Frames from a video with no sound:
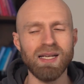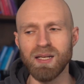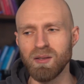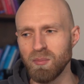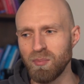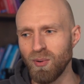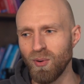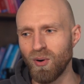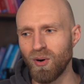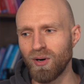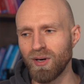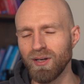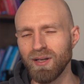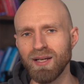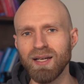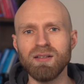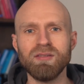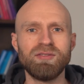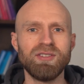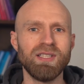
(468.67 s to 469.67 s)
and porn
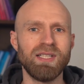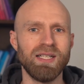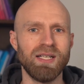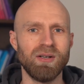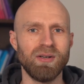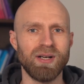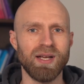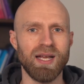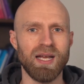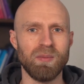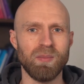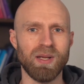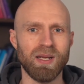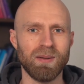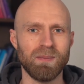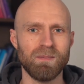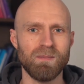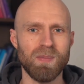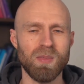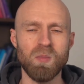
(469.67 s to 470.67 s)
and video gaming.